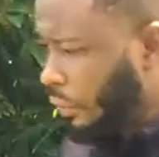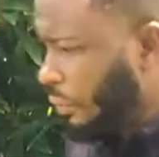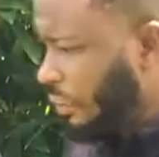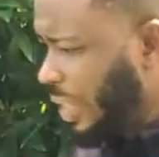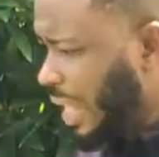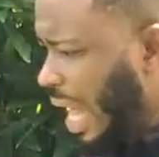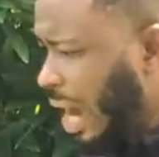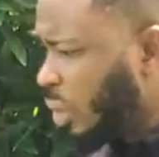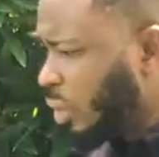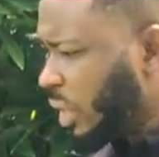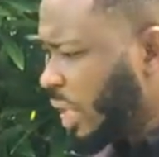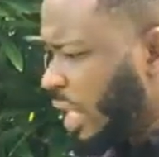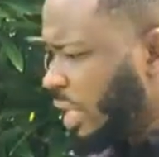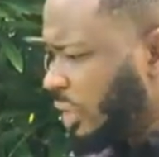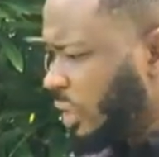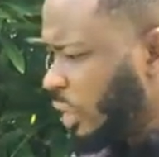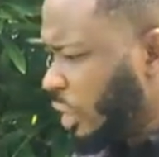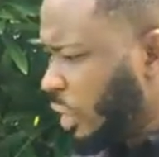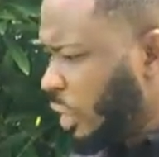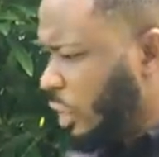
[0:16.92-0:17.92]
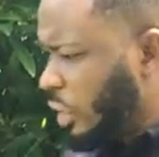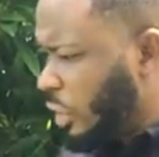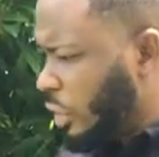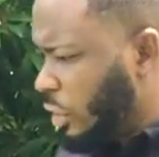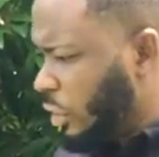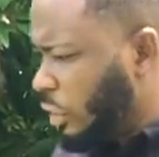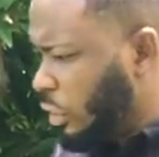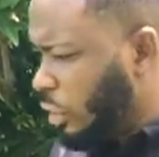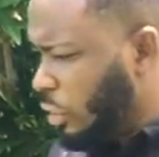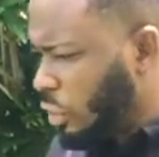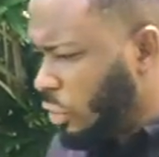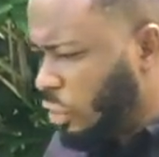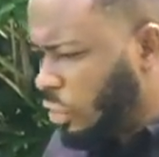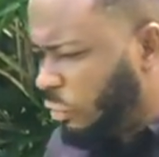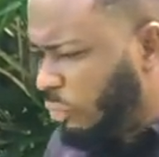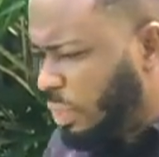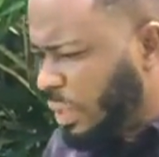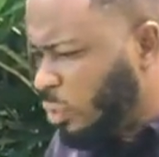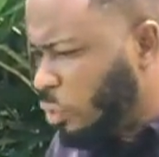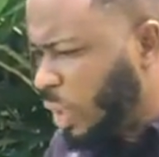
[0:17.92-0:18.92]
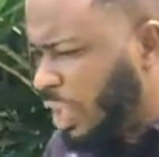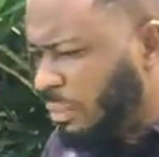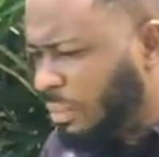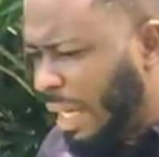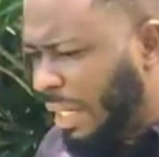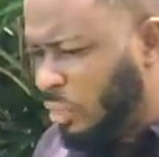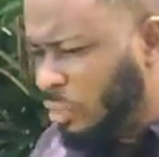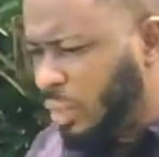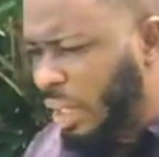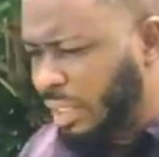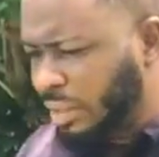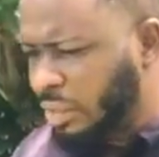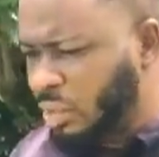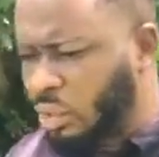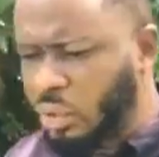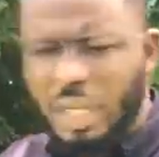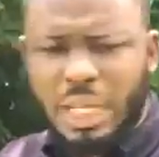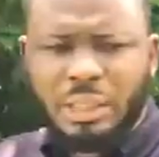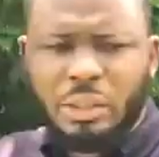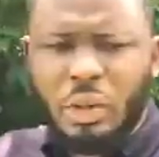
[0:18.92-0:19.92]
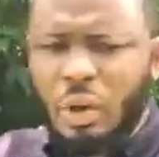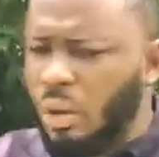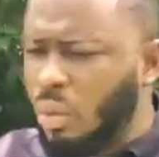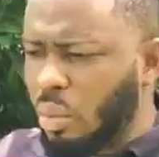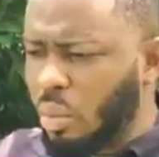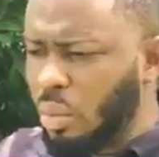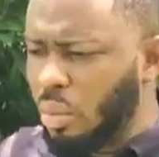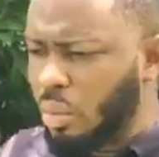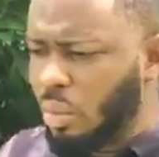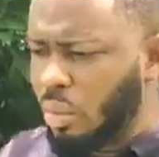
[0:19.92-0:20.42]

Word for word: Now that you've betrayed my trust, you can go.